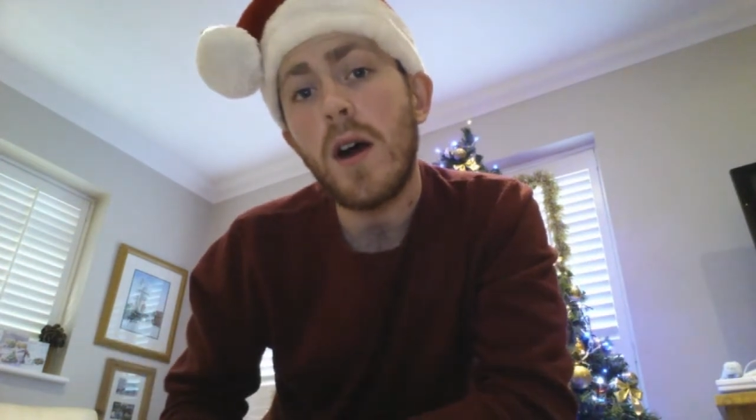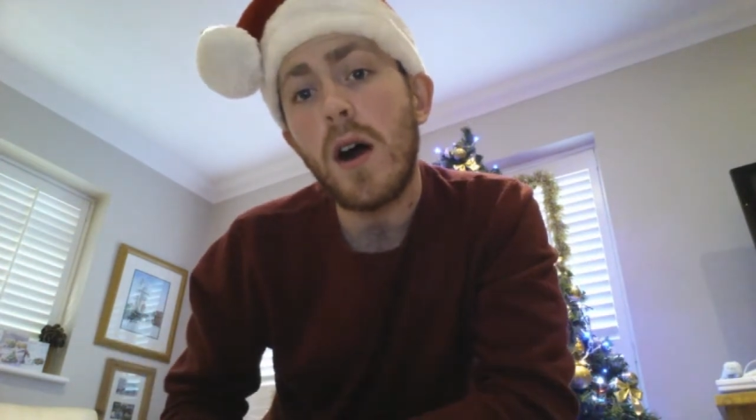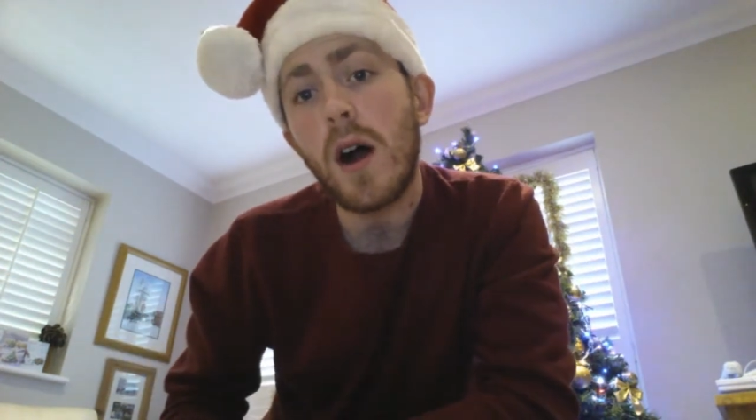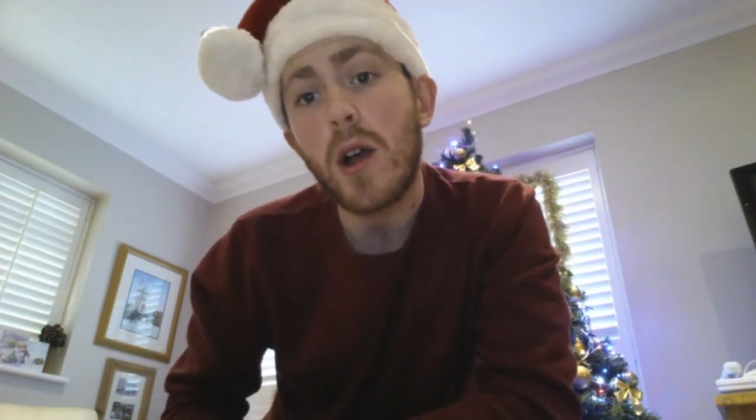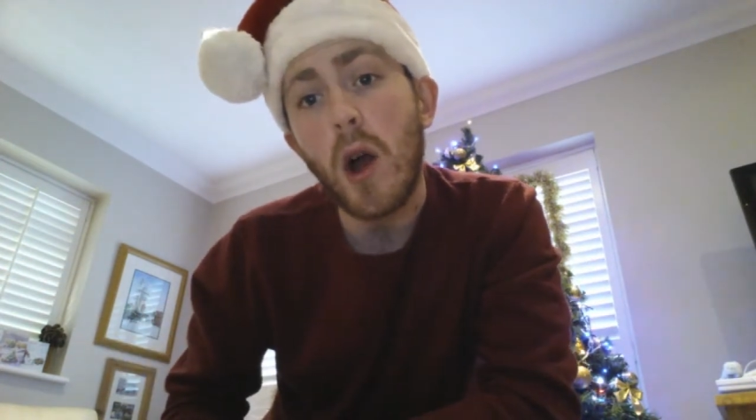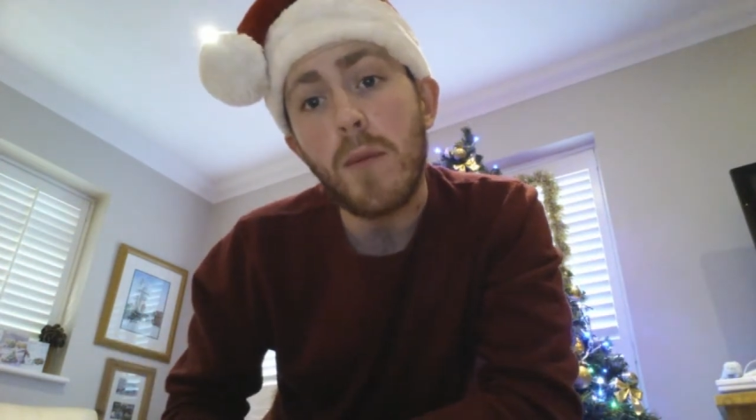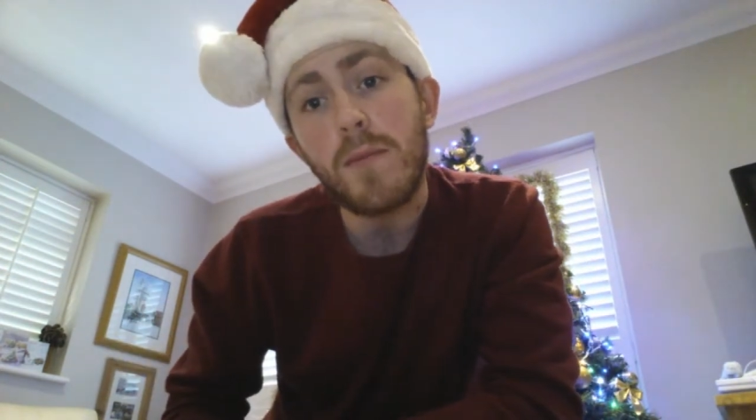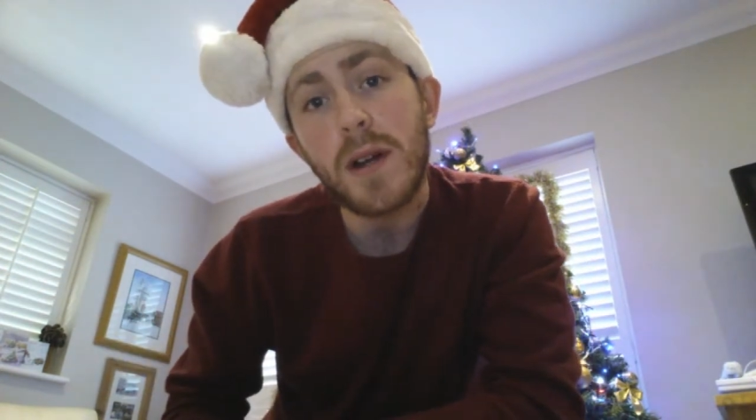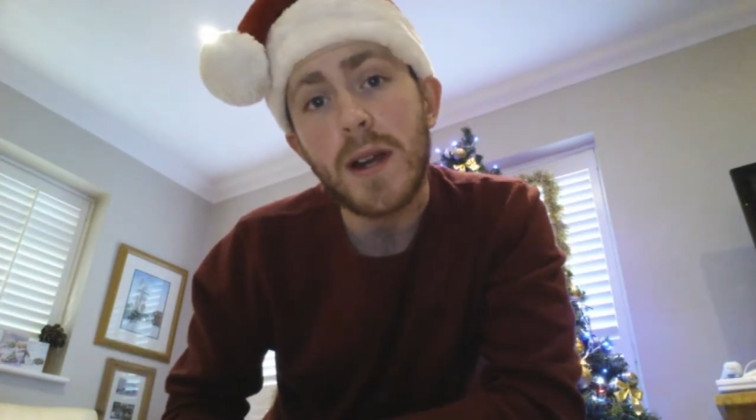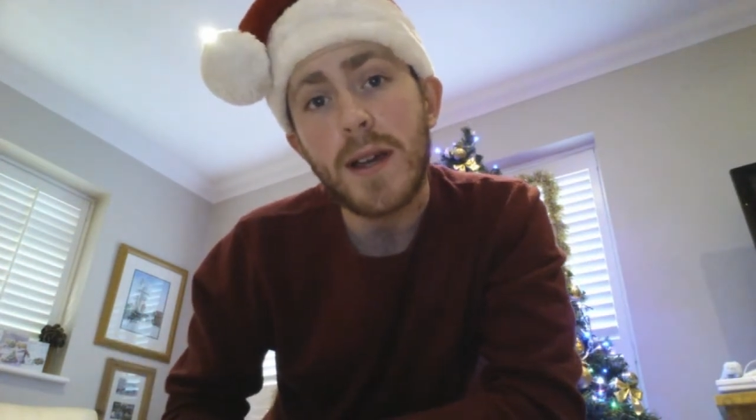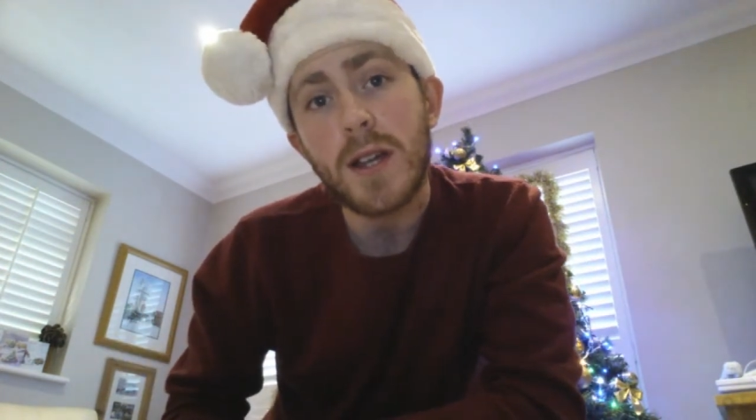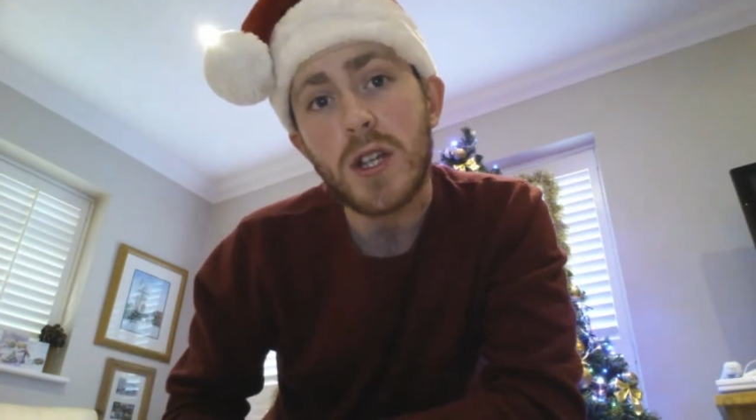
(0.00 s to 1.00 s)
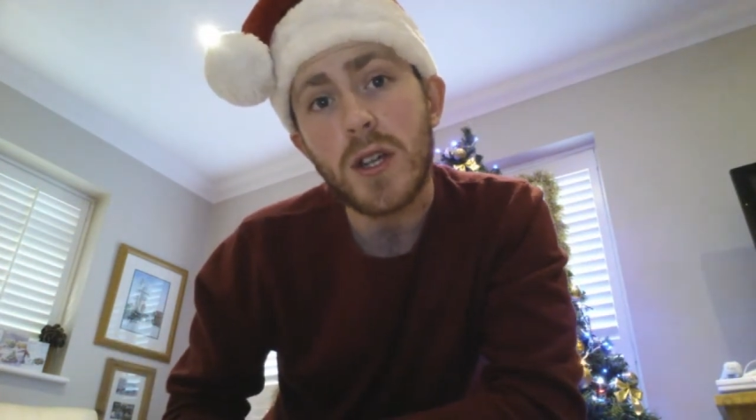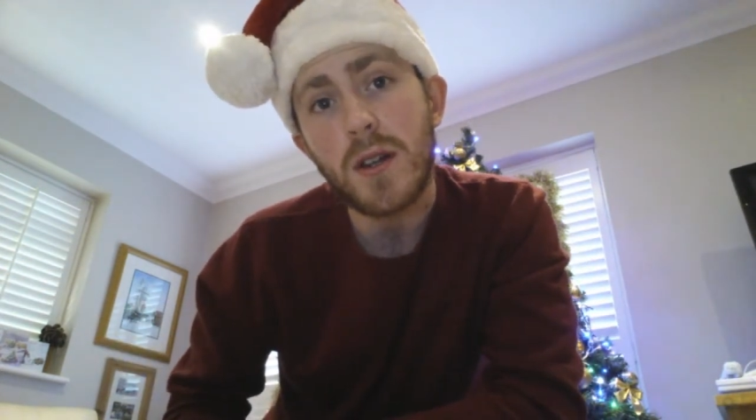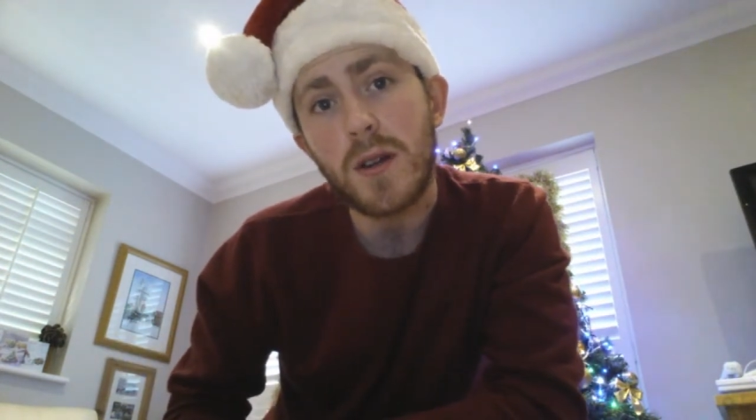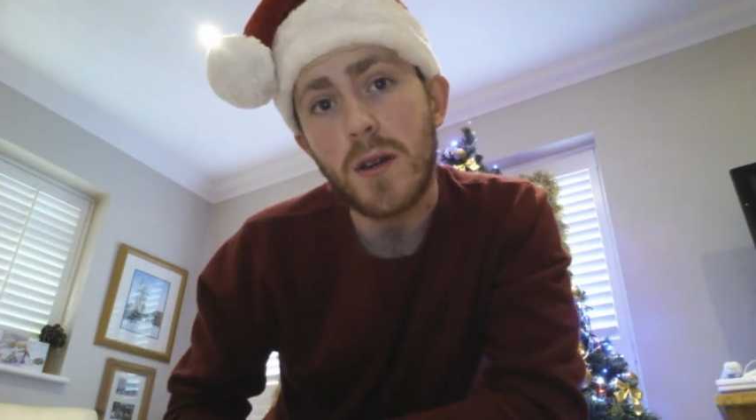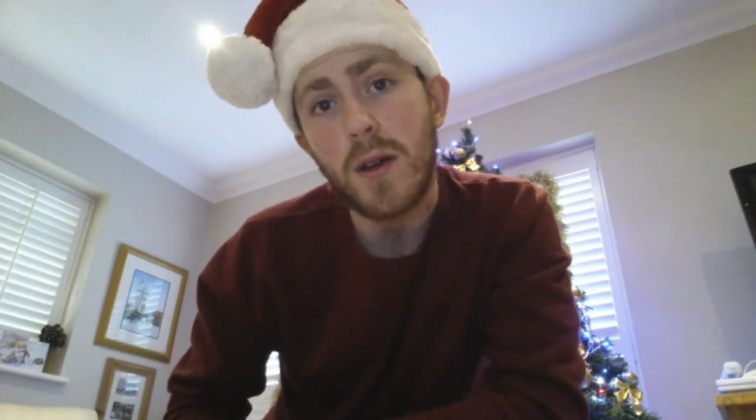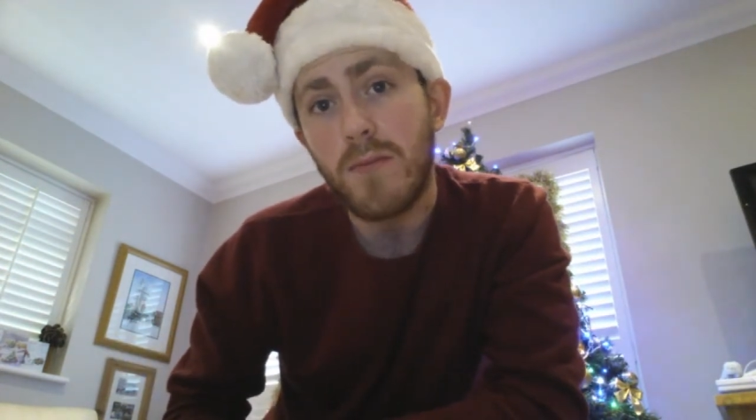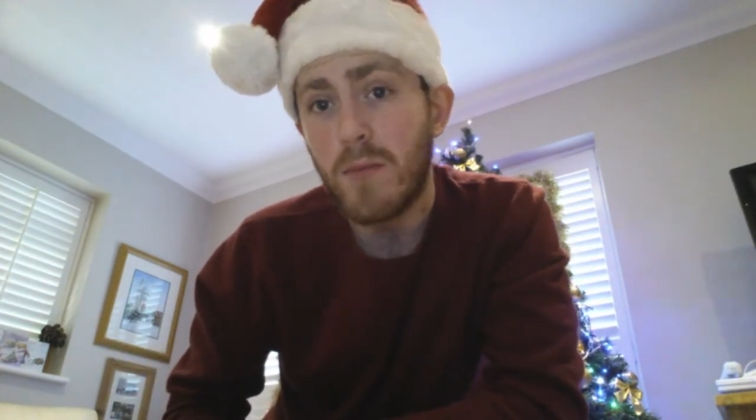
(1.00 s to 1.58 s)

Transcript: A combination of